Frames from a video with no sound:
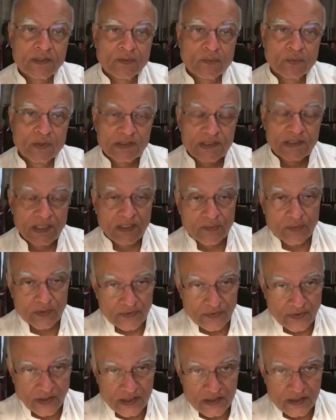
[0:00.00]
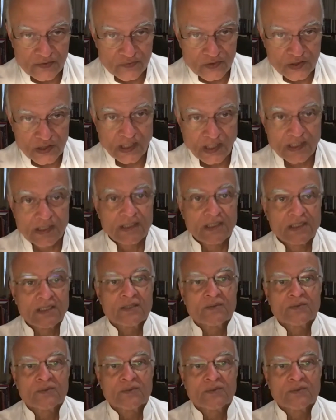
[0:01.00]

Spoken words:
We're dealing with the rise of China,